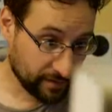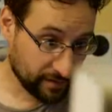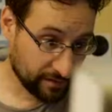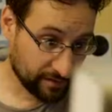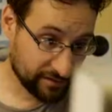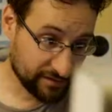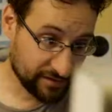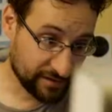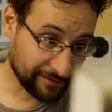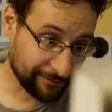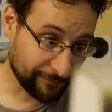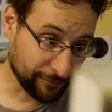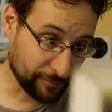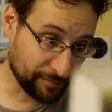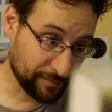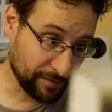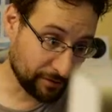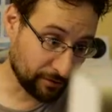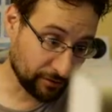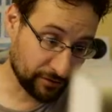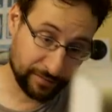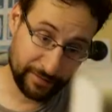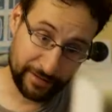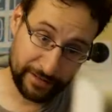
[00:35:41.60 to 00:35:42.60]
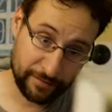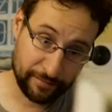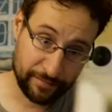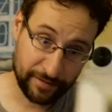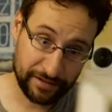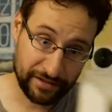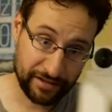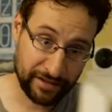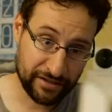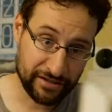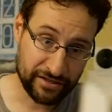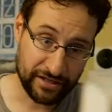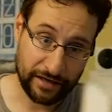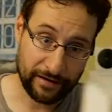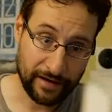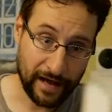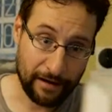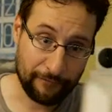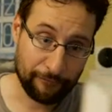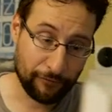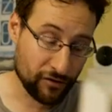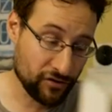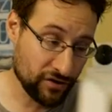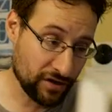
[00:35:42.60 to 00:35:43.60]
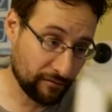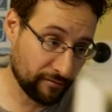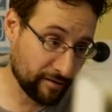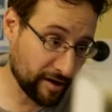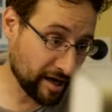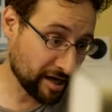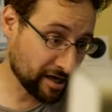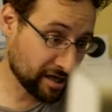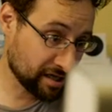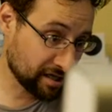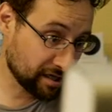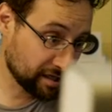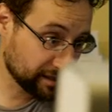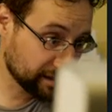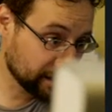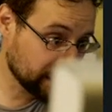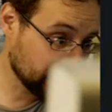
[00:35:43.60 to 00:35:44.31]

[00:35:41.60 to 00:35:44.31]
stuff would be automated, but I wonder why I can't,